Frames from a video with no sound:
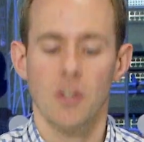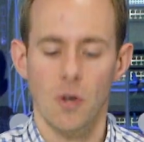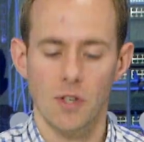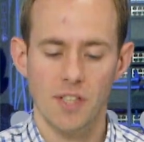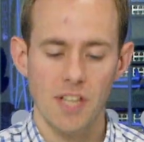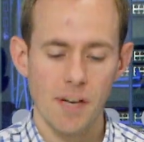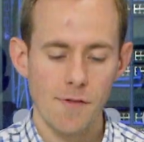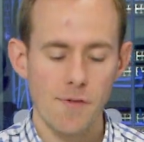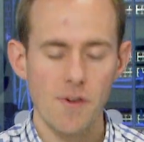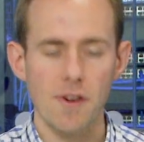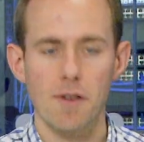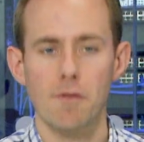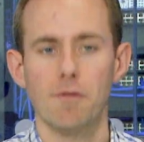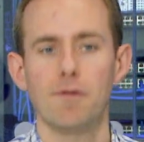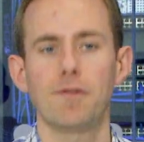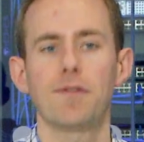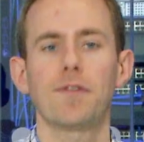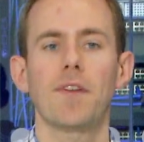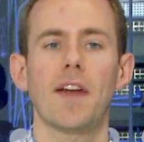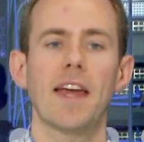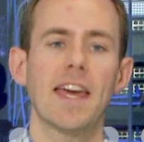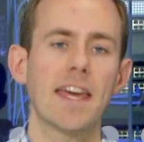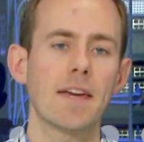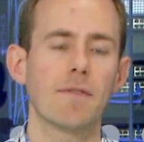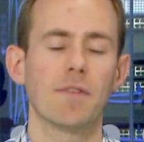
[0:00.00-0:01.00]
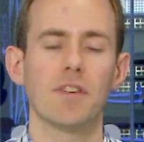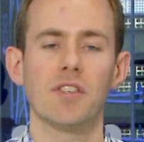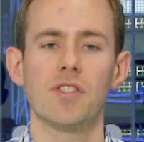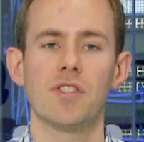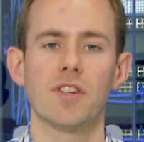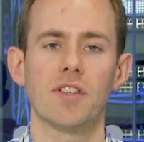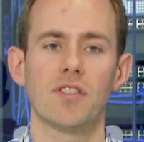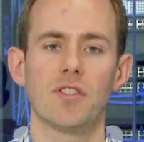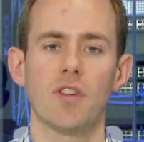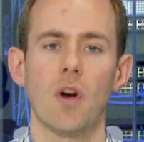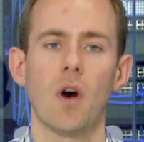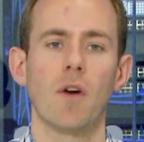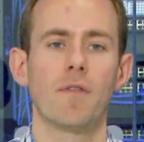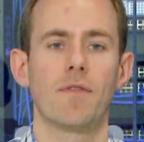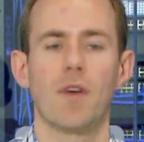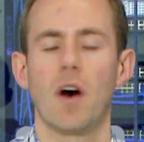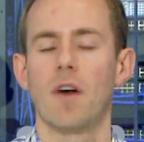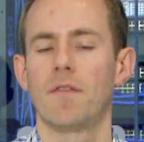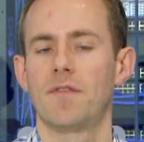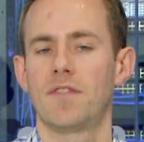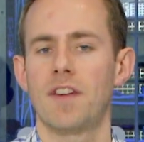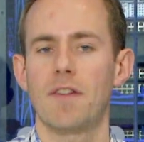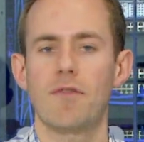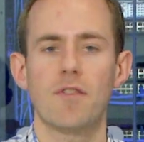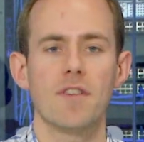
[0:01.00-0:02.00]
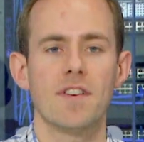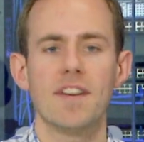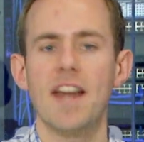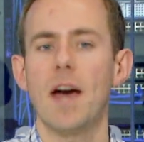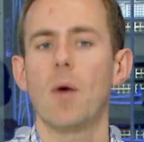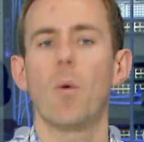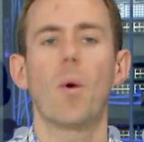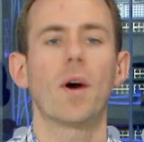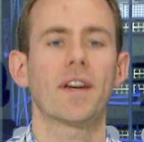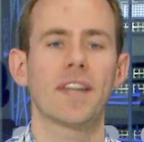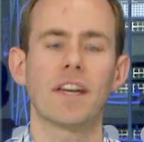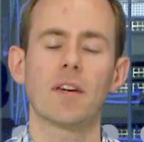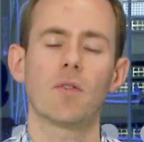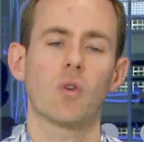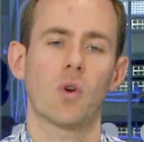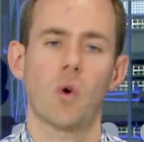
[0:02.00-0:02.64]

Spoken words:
different flavors of different networking